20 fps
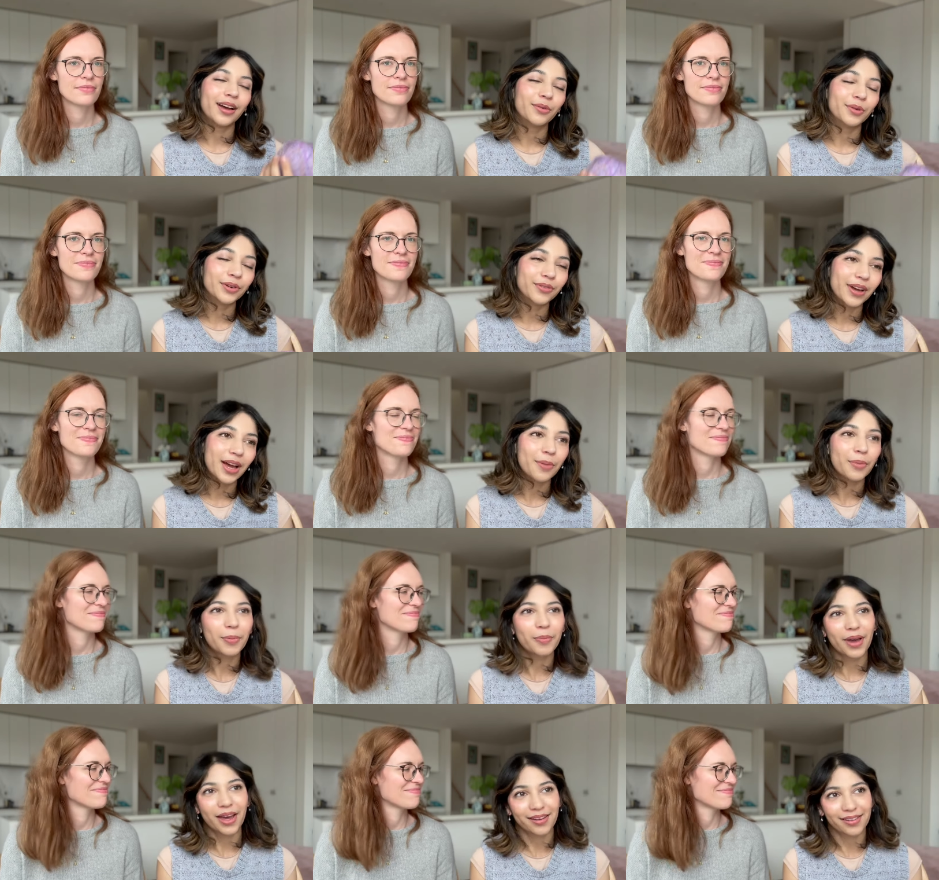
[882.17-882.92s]
Speaker 1: However,
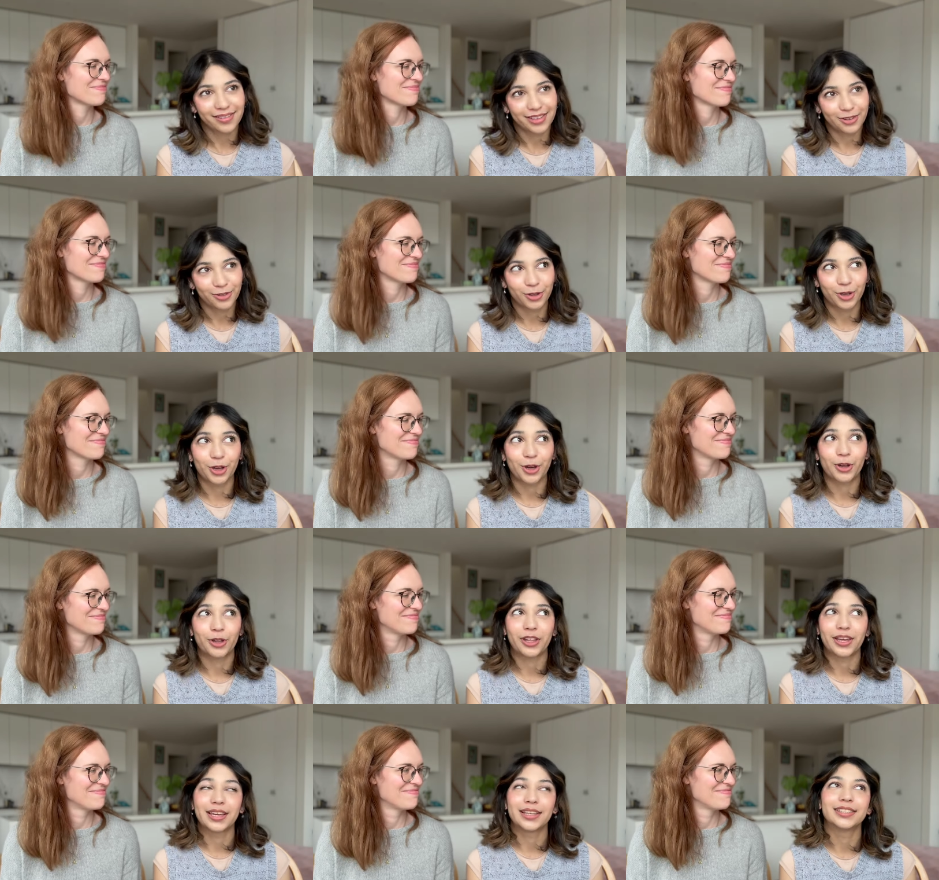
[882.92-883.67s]
I'm a pastel
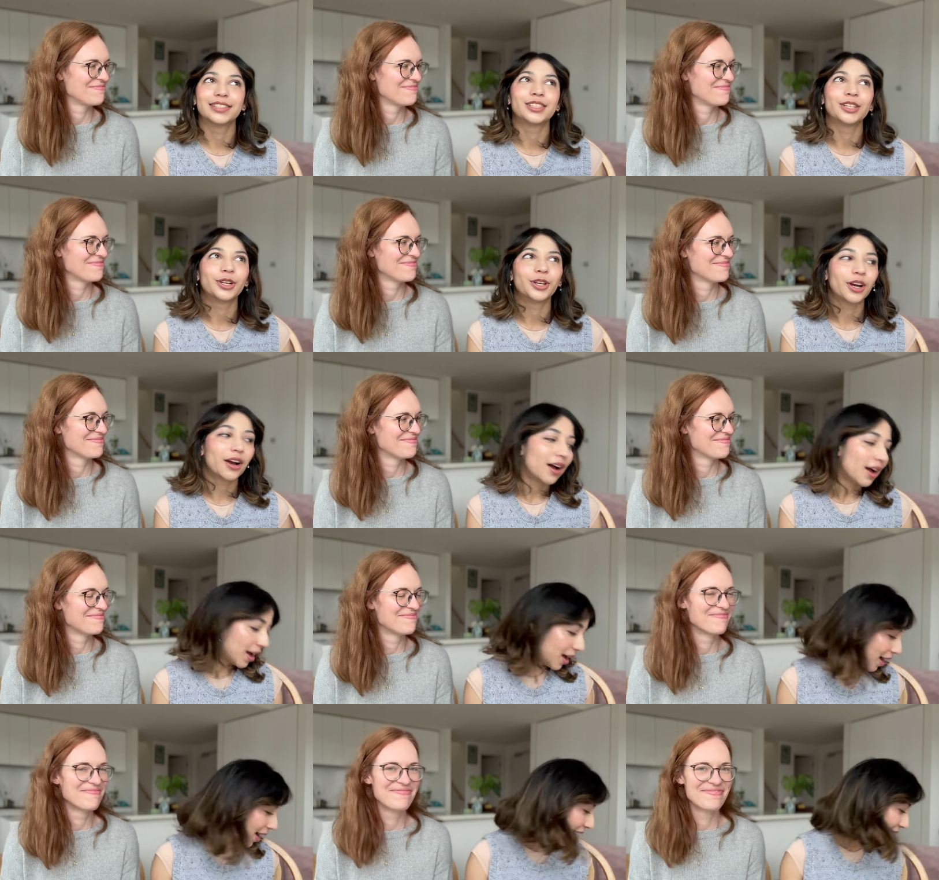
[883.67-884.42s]
girly, so
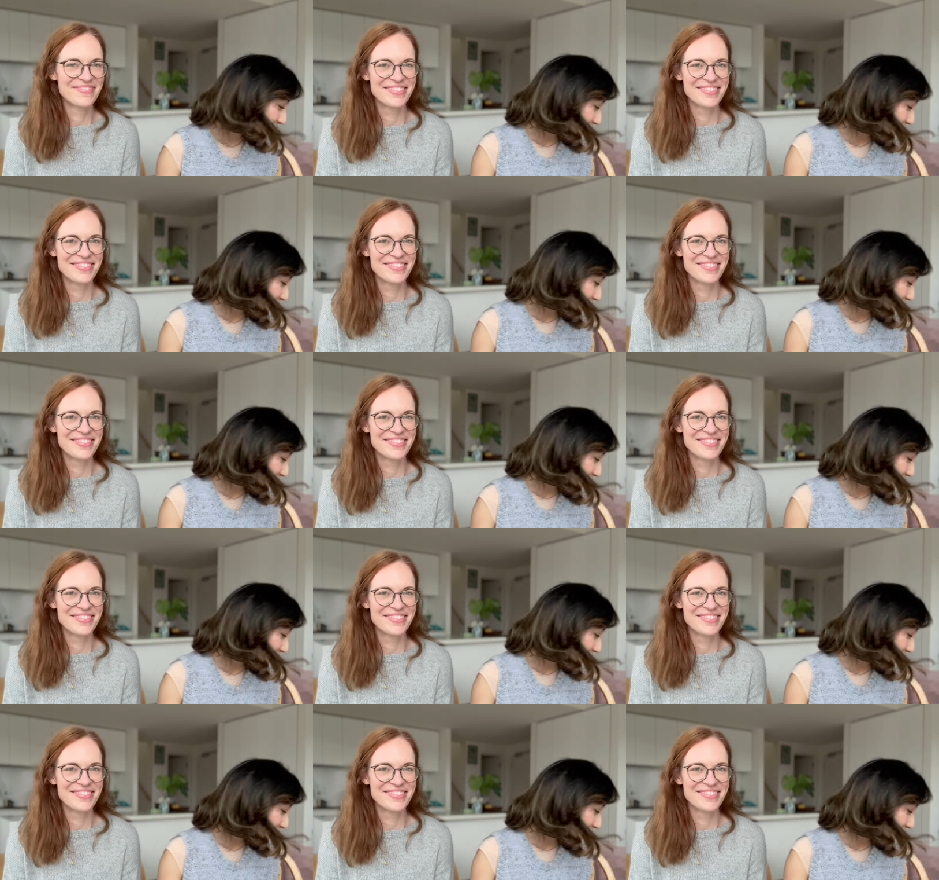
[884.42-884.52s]
I